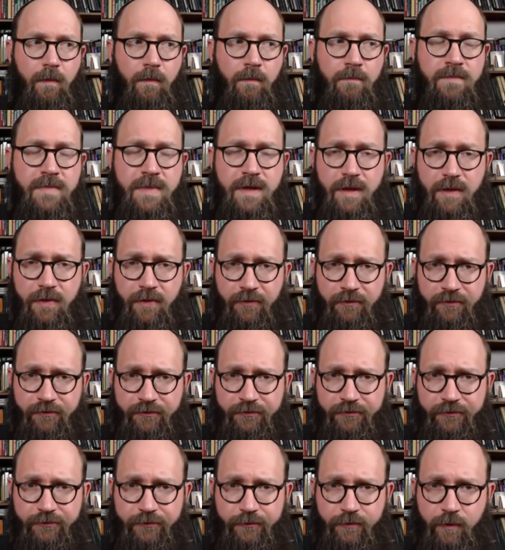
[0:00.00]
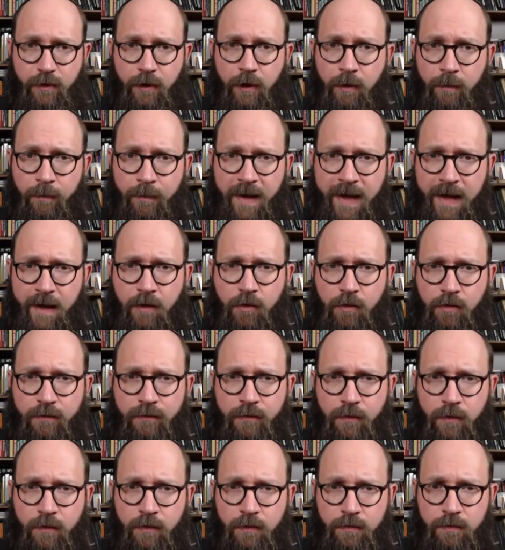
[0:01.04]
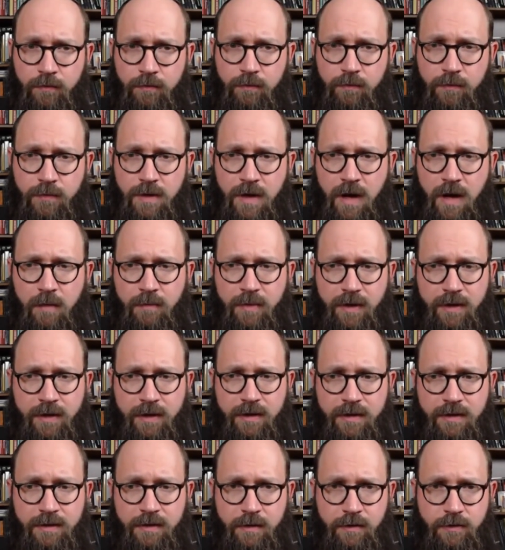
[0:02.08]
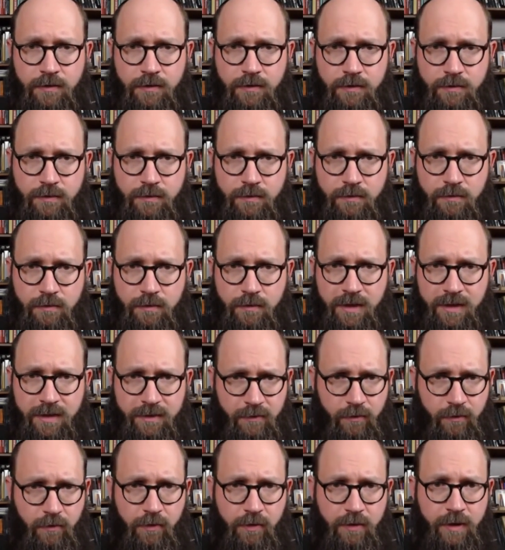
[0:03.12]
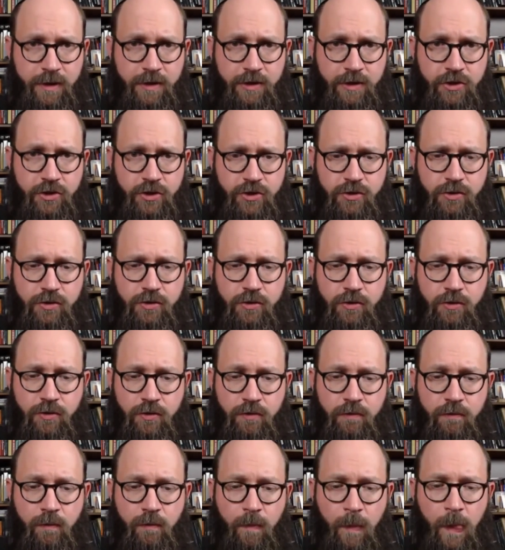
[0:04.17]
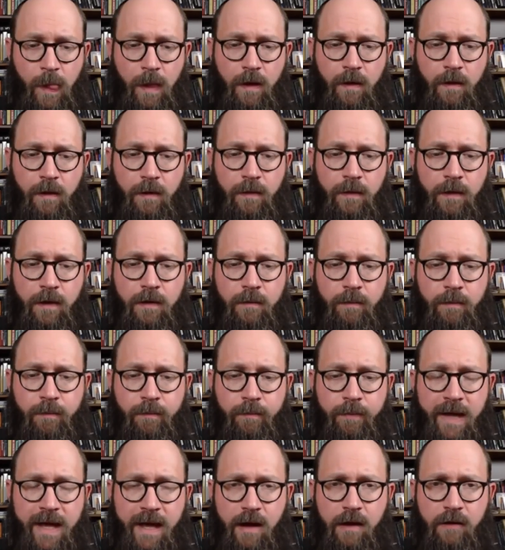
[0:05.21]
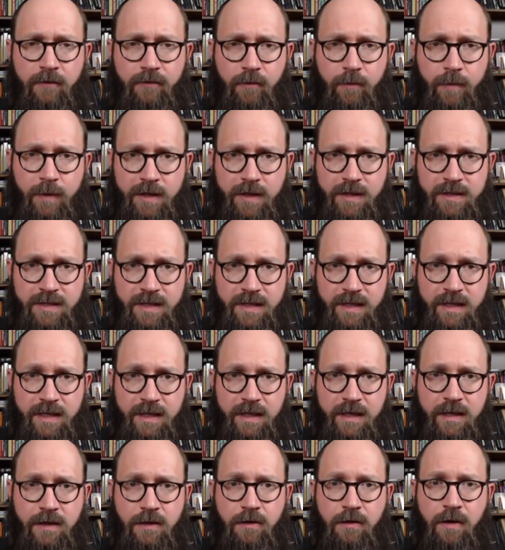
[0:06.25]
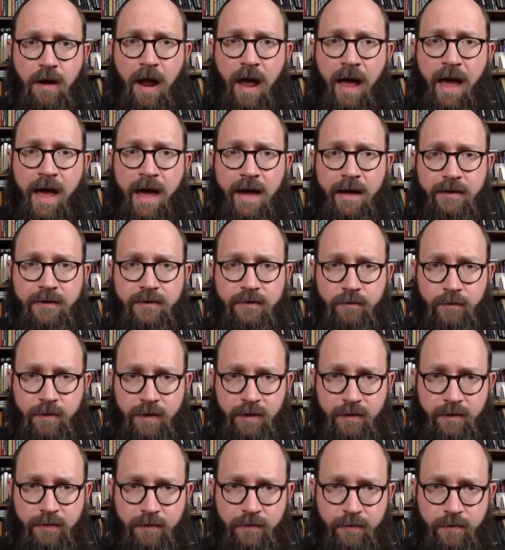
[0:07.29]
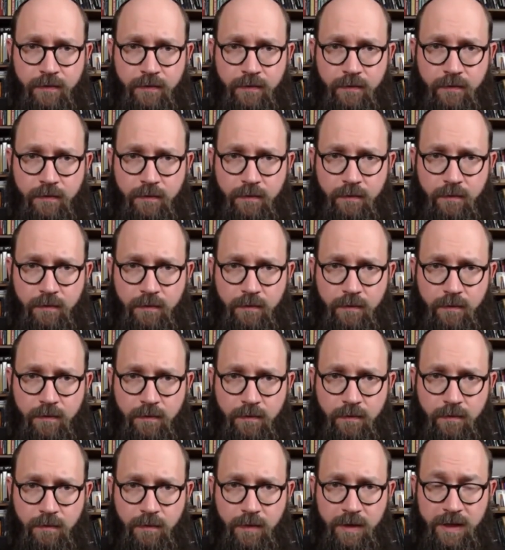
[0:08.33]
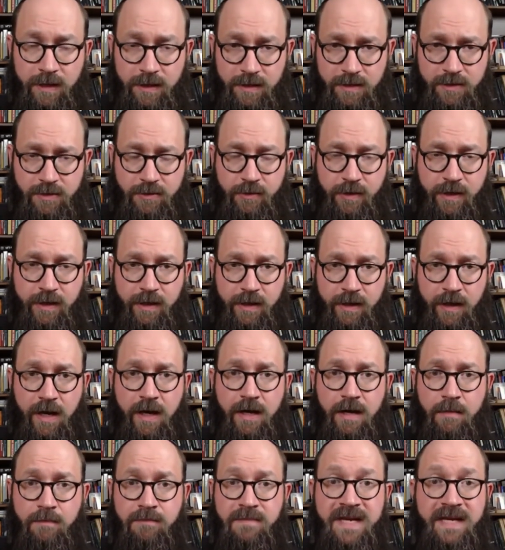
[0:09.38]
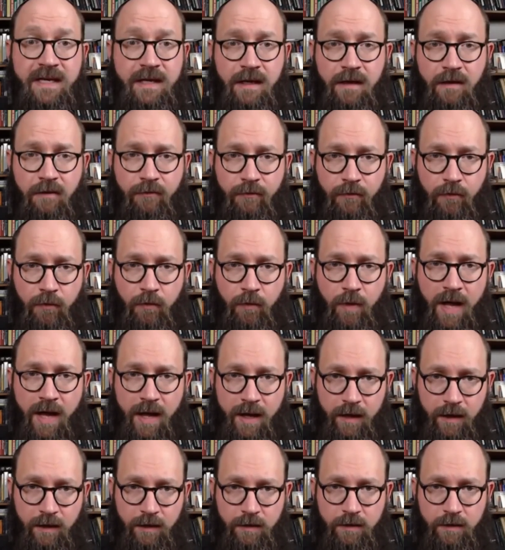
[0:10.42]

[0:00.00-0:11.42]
myths are powerful not because they're historically true; they're powerful because they interact with history in a meaningful way.